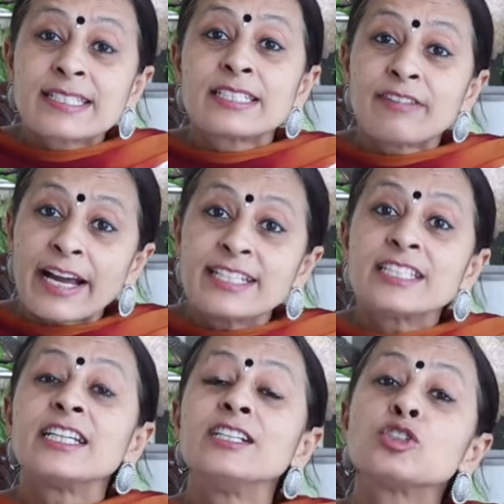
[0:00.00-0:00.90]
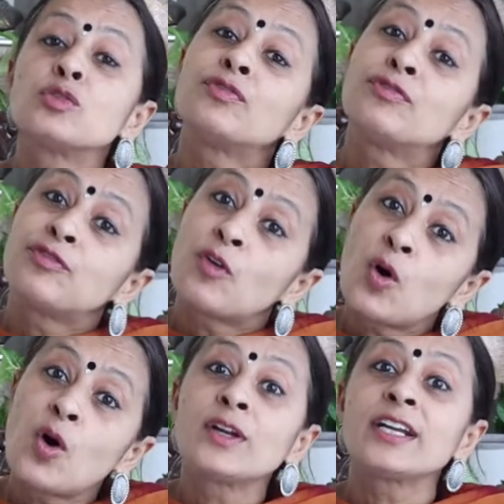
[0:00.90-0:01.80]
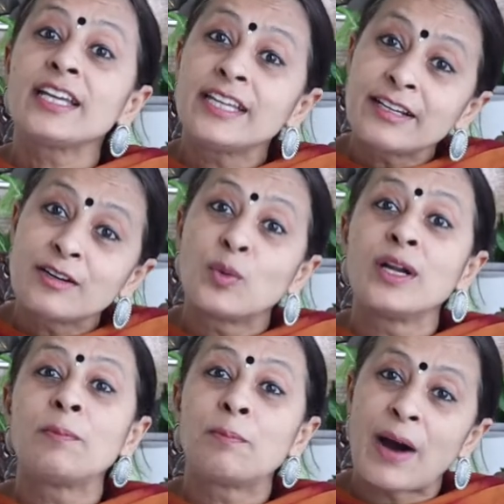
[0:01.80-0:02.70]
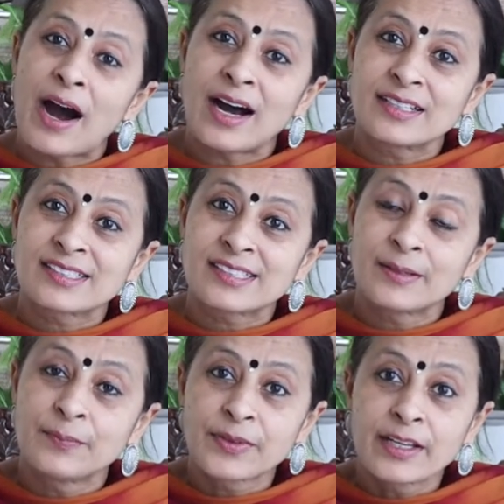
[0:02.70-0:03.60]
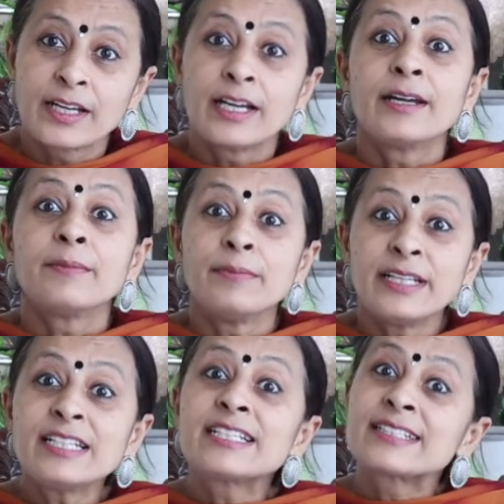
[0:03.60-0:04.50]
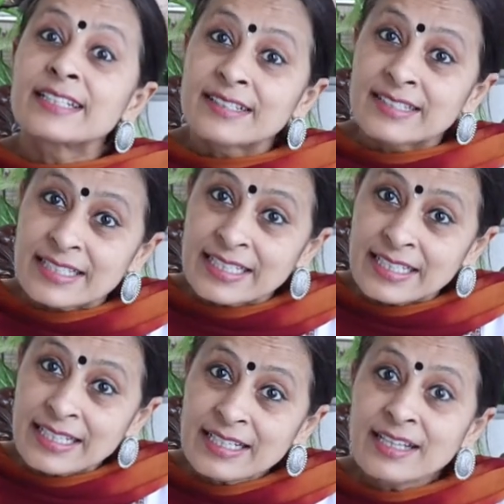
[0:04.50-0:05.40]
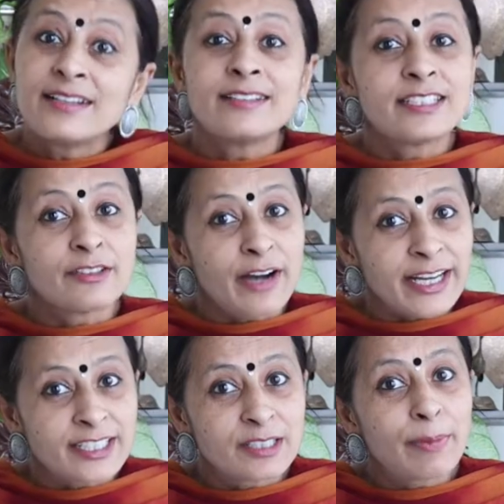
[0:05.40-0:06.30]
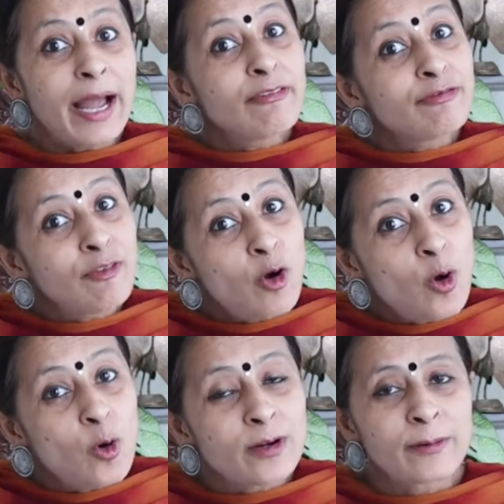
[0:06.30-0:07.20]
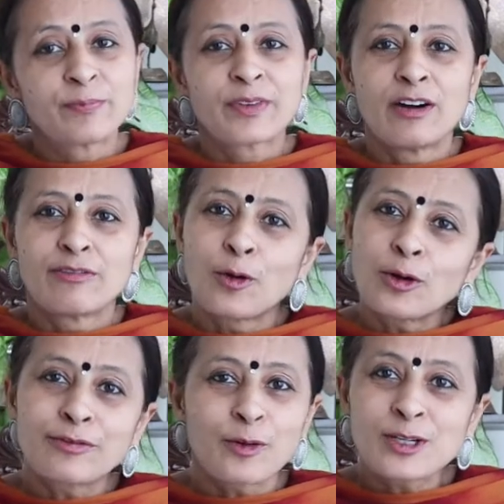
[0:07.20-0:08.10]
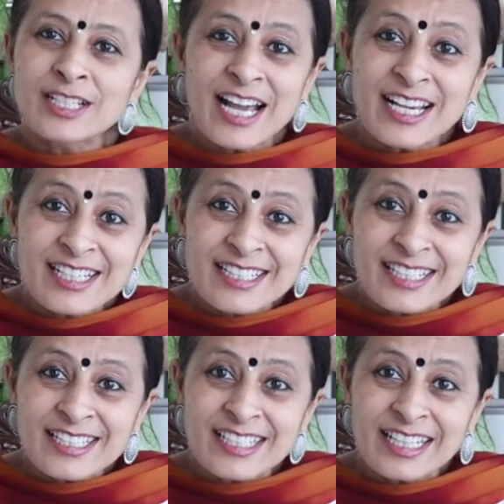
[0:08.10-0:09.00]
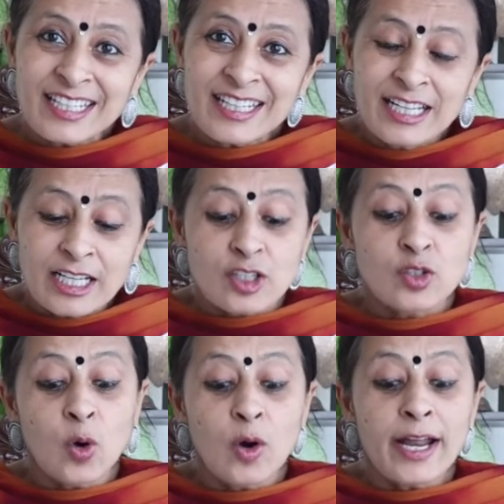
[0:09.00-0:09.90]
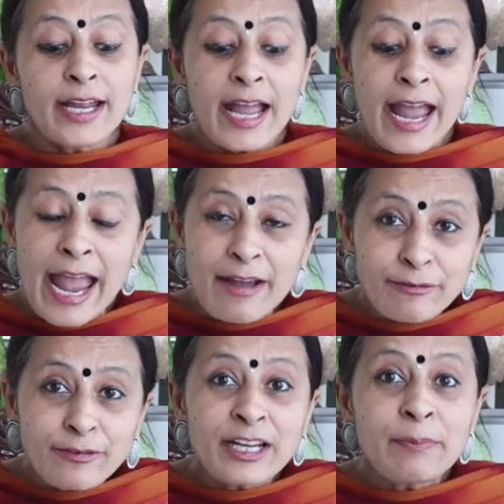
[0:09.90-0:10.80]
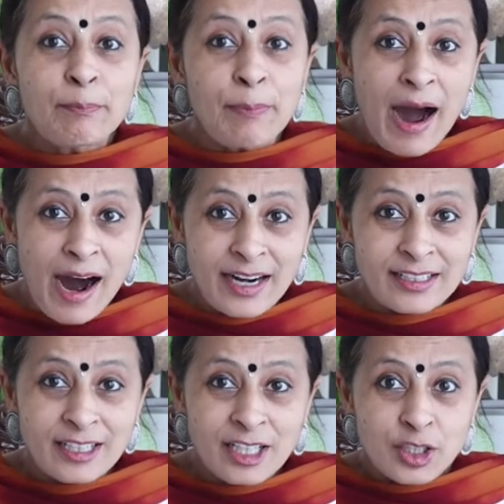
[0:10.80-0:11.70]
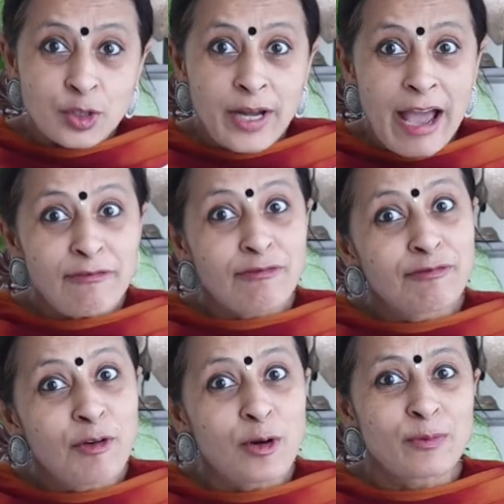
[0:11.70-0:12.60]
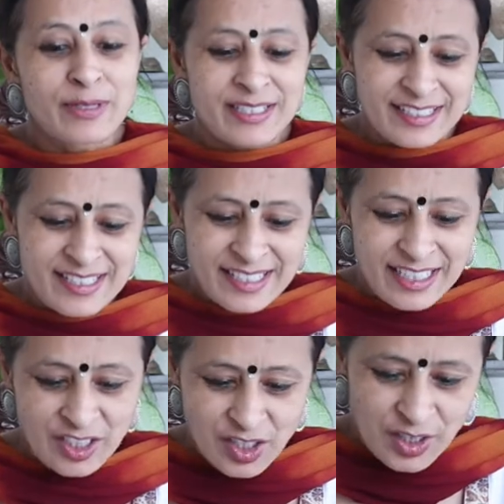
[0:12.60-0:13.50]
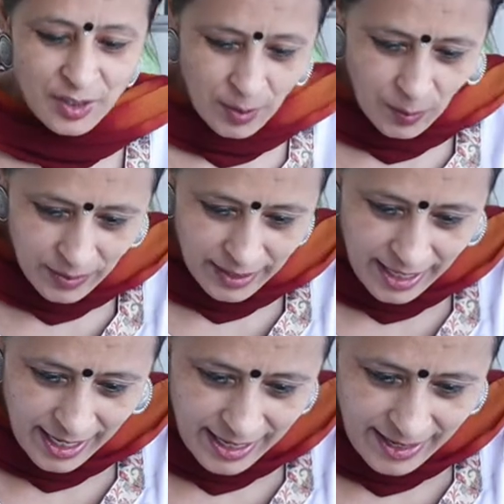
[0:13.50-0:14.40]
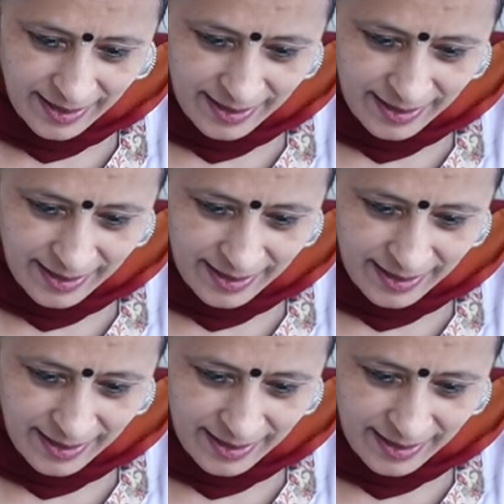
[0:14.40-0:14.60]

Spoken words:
divided into 4 equal parts means 16 divided by 4. 4 fours is 16. So every part should have 4 biscuits each. Okay.